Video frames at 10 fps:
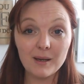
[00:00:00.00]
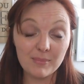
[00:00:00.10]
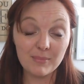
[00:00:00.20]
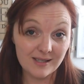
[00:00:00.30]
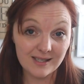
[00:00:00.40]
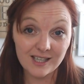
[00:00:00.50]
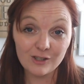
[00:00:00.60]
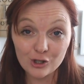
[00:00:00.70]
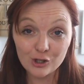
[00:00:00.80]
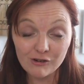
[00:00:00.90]
Business
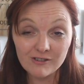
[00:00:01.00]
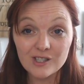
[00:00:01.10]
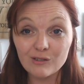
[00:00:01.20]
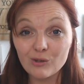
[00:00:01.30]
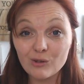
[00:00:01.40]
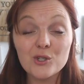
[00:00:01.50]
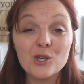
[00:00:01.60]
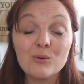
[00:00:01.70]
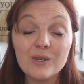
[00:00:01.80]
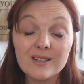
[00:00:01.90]
insurance, of course,
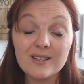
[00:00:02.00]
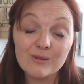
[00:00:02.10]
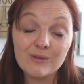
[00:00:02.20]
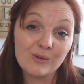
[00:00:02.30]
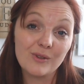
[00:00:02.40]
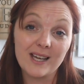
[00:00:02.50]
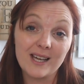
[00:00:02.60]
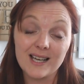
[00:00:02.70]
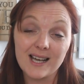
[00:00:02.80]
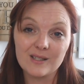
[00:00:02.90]
you need all
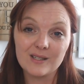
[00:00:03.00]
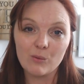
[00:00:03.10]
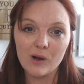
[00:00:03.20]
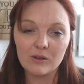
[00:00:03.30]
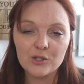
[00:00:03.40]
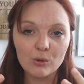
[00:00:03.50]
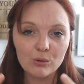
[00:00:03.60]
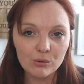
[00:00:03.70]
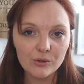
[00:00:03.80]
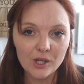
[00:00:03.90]
that as well. So
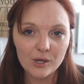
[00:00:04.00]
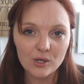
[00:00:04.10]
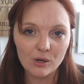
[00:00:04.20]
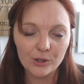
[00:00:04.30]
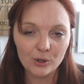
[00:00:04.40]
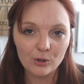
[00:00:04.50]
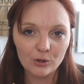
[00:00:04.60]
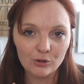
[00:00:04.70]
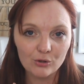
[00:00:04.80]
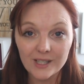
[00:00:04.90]
all those are your
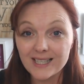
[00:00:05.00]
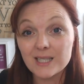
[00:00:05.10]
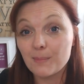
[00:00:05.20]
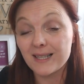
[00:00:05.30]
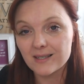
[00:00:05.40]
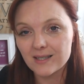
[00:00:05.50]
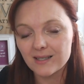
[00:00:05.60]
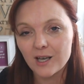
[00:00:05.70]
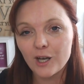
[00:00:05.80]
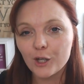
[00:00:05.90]

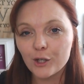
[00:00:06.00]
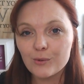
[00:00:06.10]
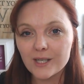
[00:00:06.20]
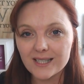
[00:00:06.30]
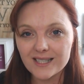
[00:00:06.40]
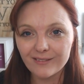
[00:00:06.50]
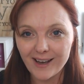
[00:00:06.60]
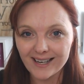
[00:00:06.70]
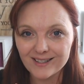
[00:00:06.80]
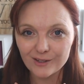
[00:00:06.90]
expenses. You need to
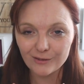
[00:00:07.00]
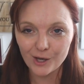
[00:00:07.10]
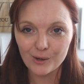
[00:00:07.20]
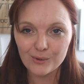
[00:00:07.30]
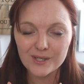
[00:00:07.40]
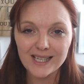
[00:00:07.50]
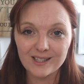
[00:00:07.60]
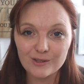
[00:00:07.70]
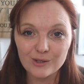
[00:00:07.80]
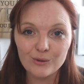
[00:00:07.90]
factor those
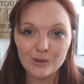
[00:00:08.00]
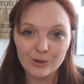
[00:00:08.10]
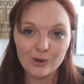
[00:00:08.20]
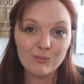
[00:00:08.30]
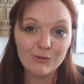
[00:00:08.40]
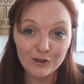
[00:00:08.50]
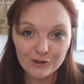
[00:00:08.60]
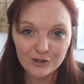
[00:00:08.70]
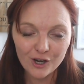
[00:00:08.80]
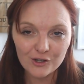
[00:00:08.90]
into your
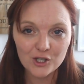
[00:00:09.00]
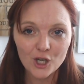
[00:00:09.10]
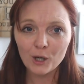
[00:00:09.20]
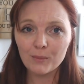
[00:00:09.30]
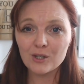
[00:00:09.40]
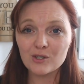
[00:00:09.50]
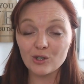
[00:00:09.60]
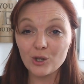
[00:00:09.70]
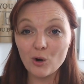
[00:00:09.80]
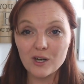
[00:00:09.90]
product cost, because
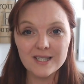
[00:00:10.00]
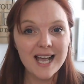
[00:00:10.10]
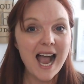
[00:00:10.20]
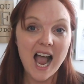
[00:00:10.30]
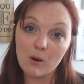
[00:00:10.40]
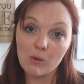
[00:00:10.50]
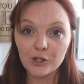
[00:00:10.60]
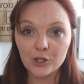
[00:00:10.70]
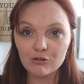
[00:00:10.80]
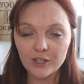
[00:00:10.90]
otherwise, how are
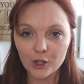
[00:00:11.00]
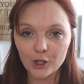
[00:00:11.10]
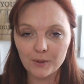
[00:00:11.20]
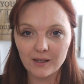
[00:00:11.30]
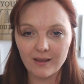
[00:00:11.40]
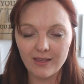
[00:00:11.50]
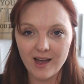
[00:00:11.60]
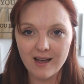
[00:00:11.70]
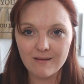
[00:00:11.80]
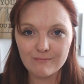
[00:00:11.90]
you recouping
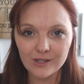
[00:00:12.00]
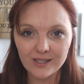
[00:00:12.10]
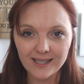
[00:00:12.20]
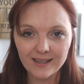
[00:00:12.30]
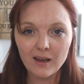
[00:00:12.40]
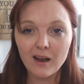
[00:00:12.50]
that money?